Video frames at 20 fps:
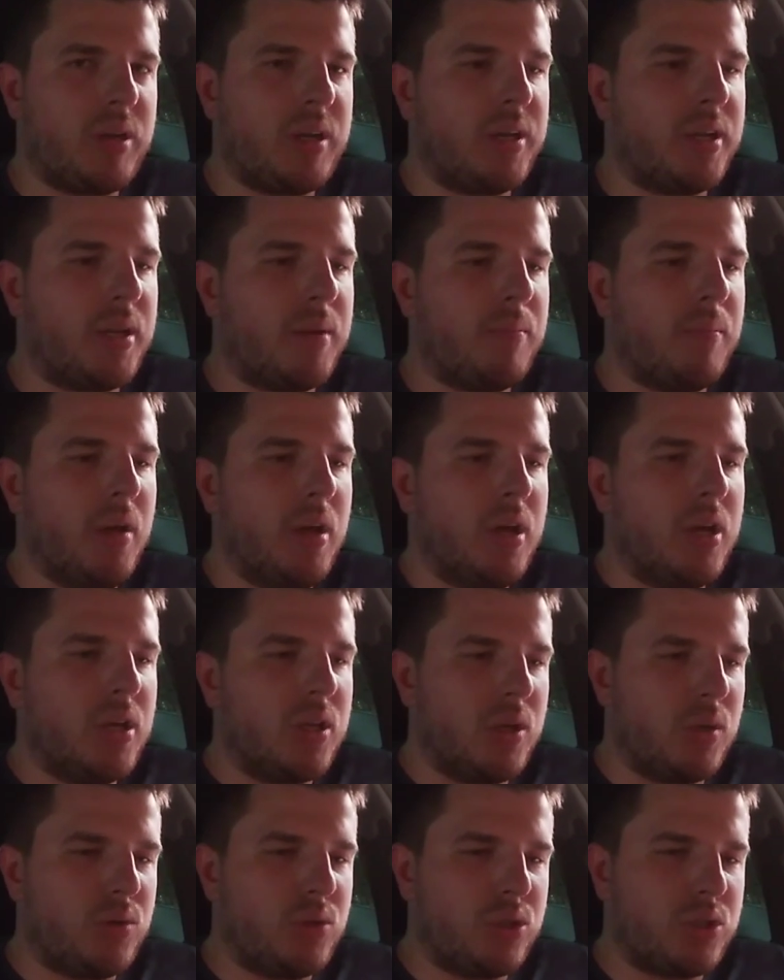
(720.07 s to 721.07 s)
in them.
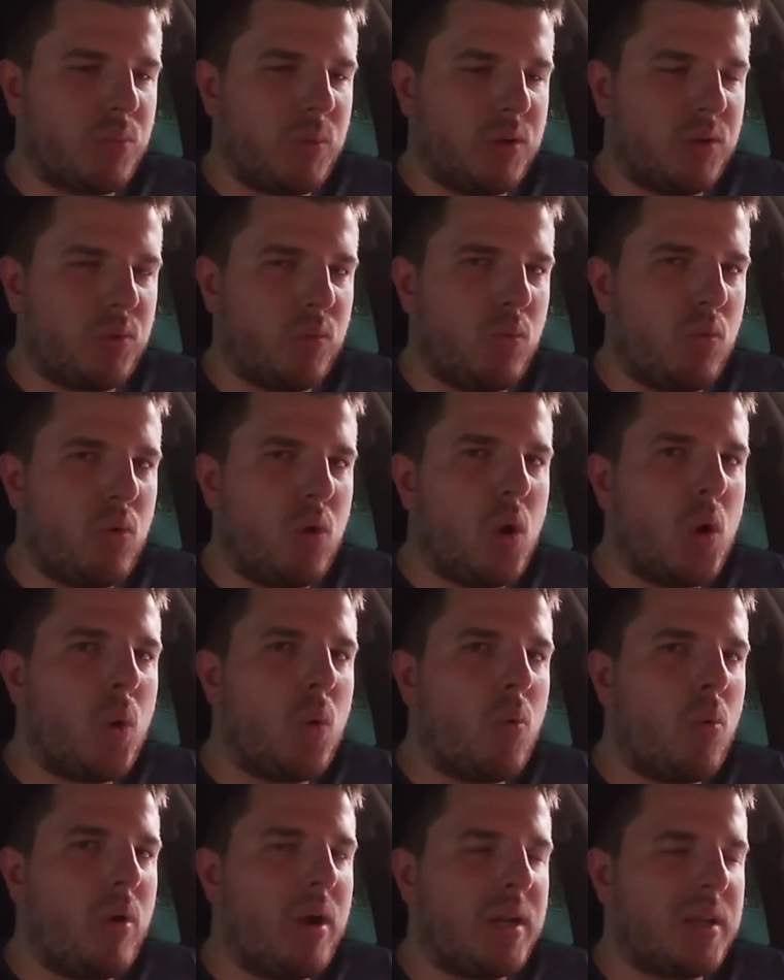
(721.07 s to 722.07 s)
You just want to
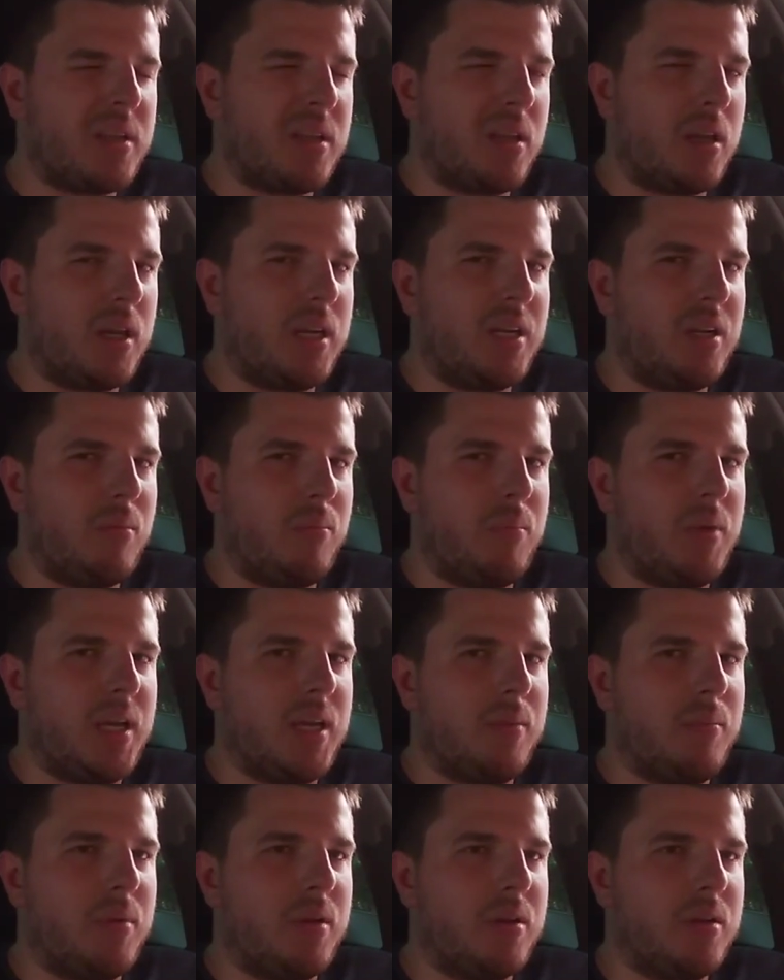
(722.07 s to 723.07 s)
lower it a little
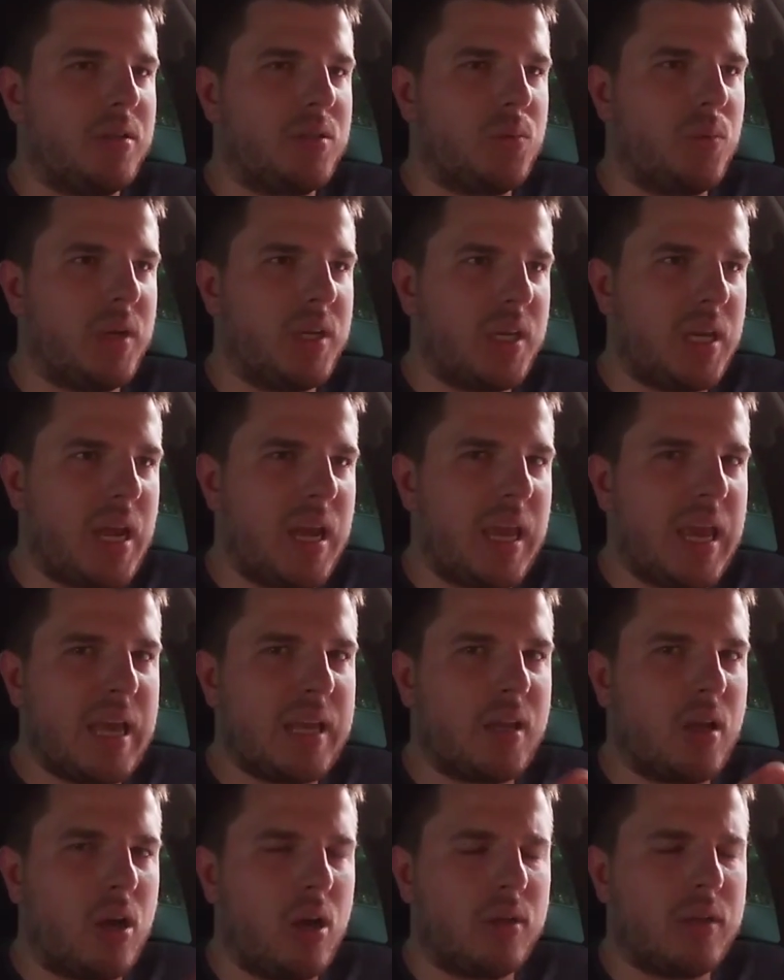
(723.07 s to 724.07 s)
bit, because when they
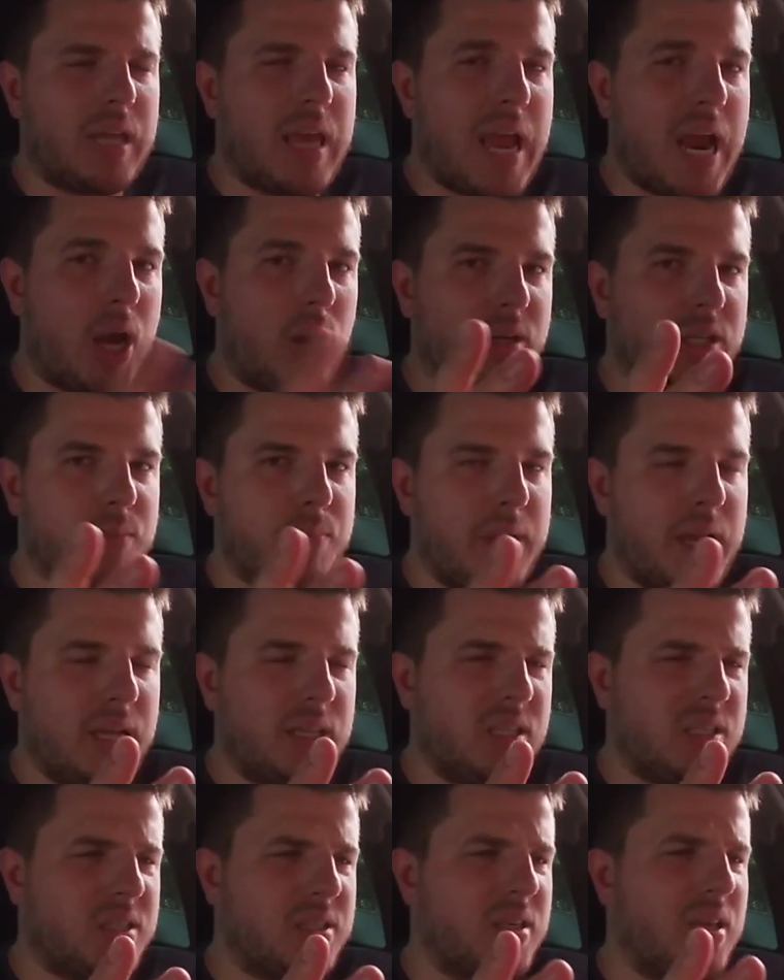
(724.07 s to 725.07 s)
get hot, air
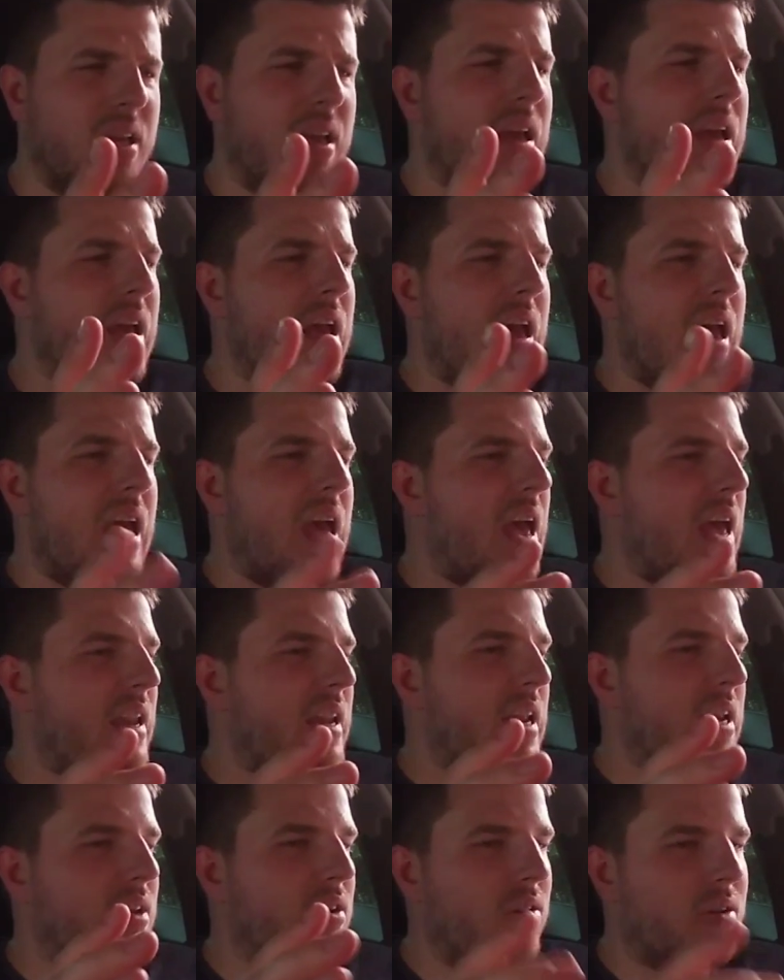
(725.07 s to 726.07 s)
expands,
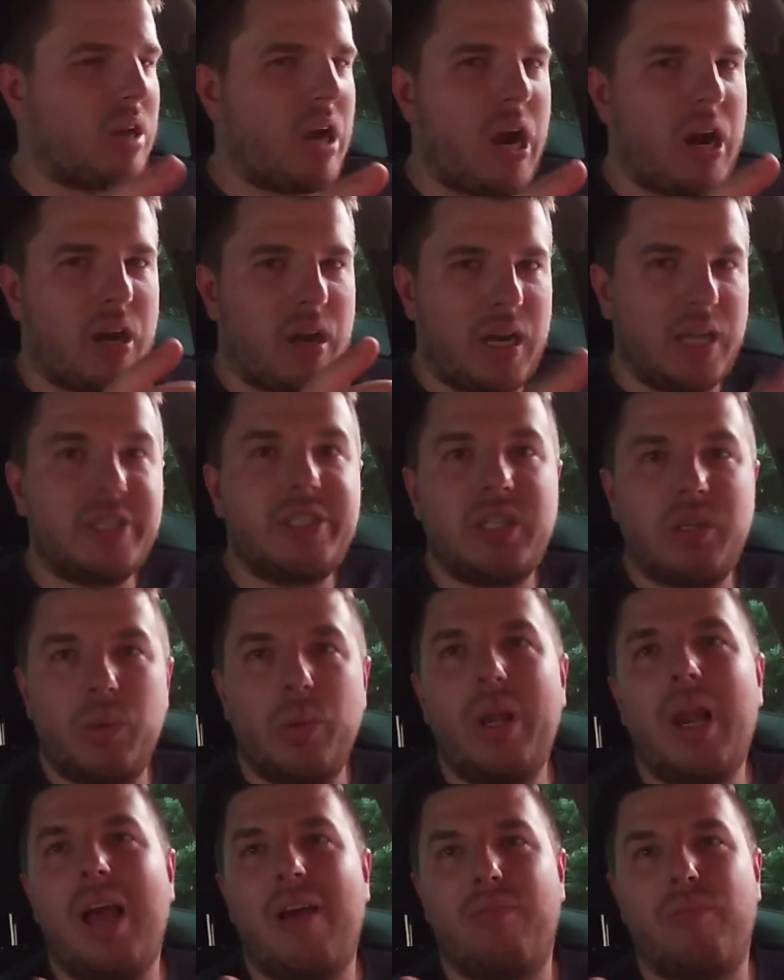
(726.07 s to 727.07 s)
and then your tire actually
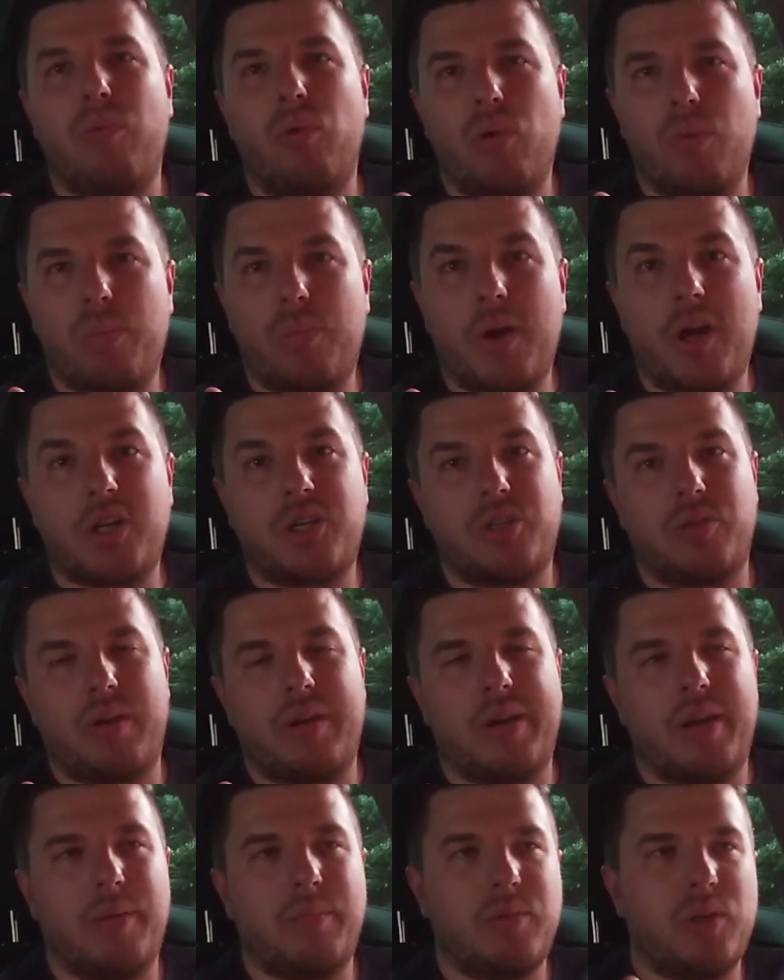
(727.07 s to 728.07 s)
will have more pressure
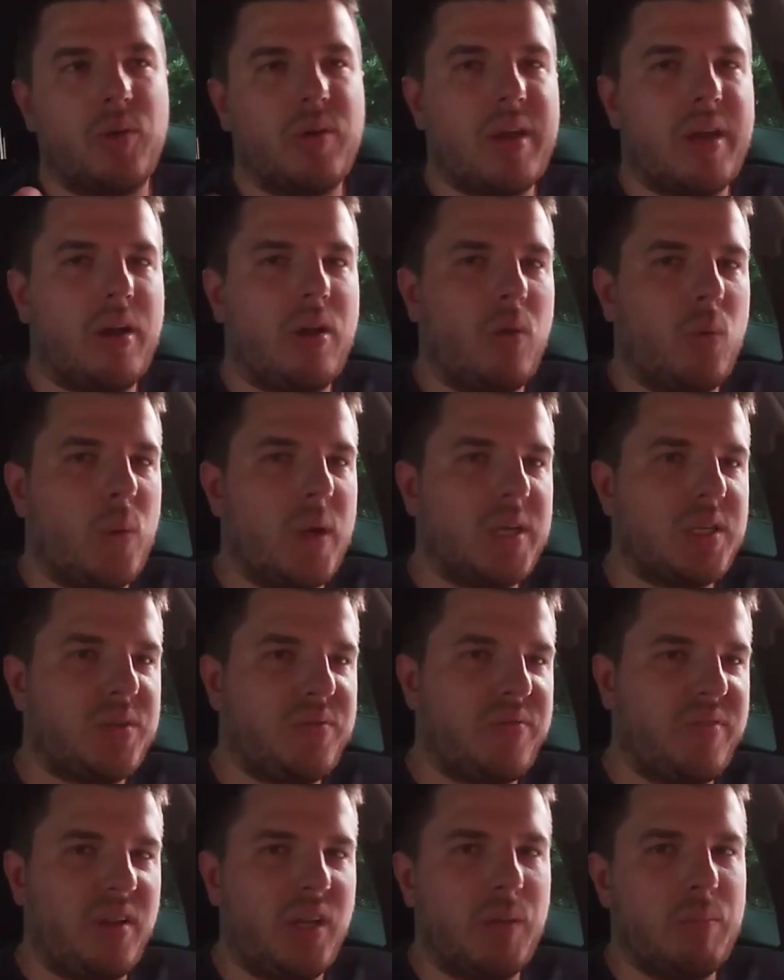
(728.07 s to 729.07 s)
in them. You can always
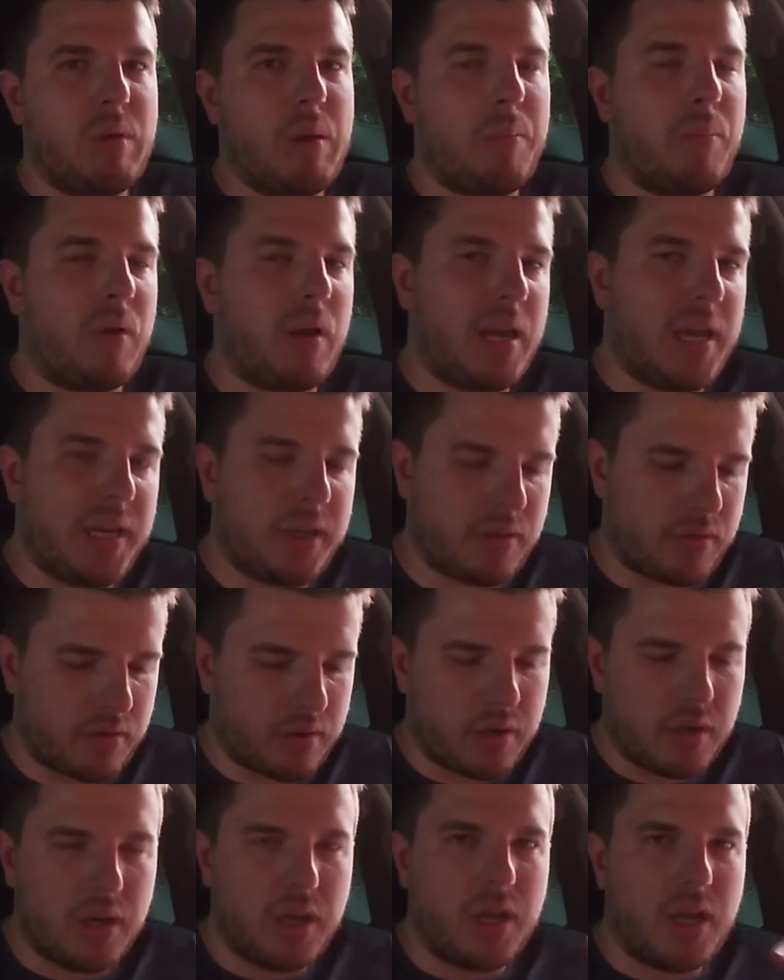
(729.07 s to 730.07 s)
fill them up
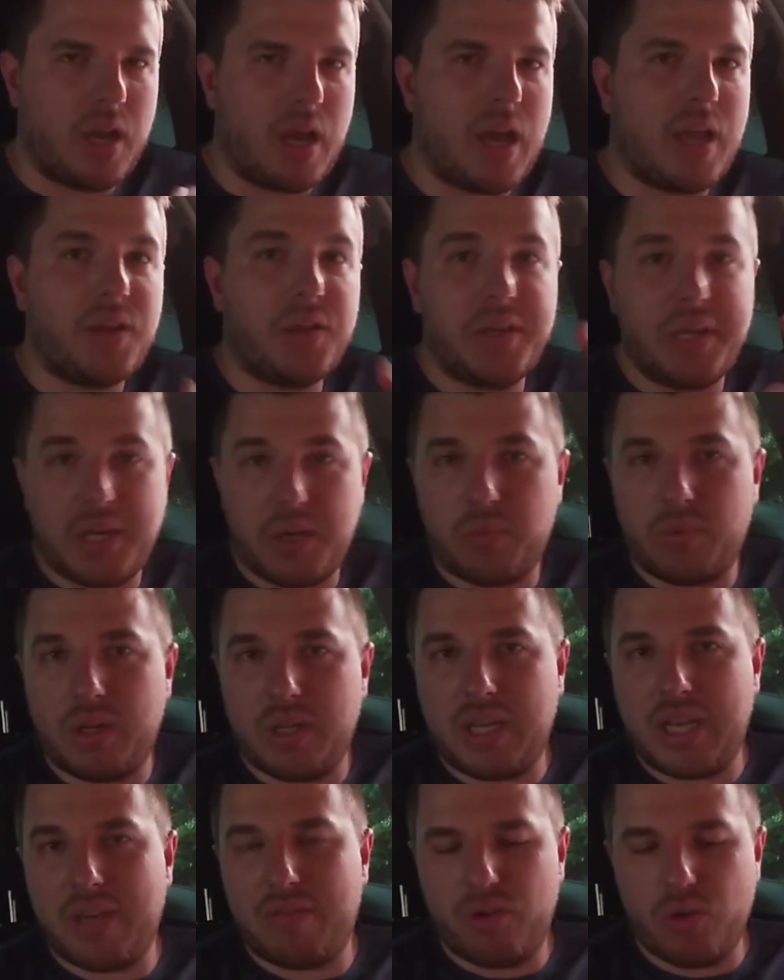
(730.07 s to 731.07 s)
later, and it will
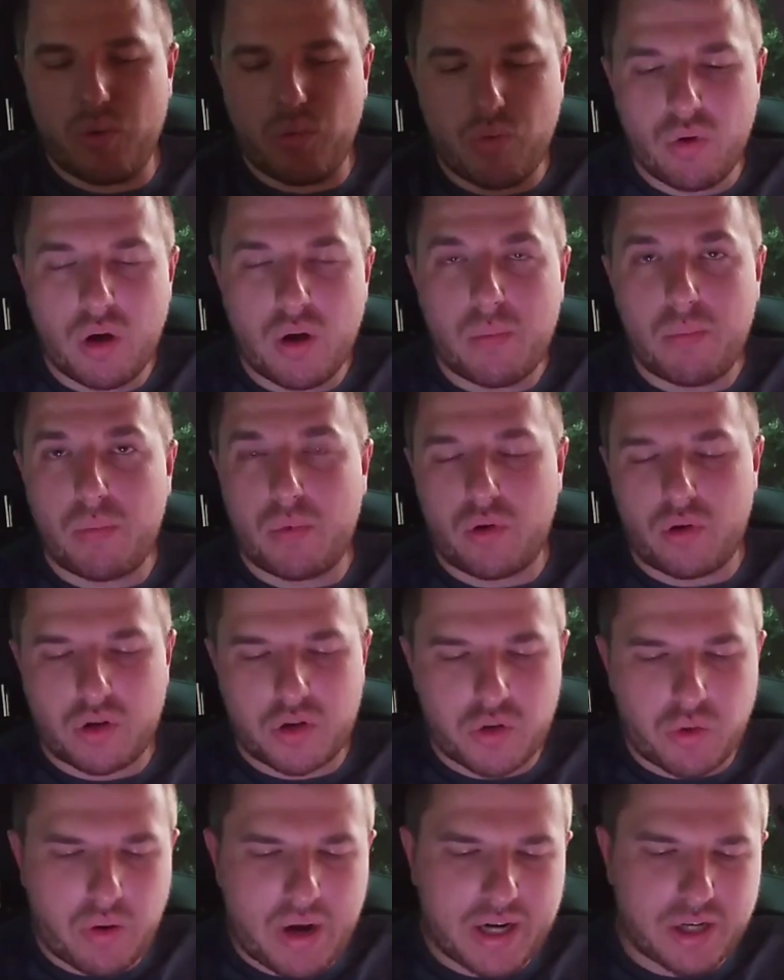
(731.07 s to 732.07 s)
give you more
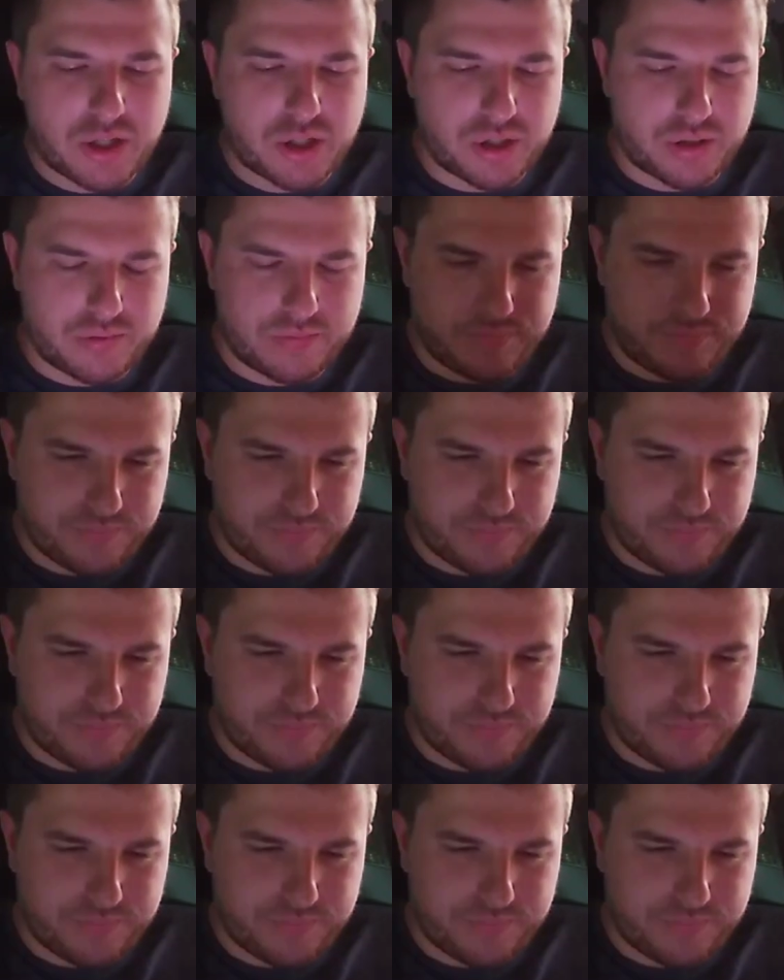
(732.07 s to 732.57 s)
traction.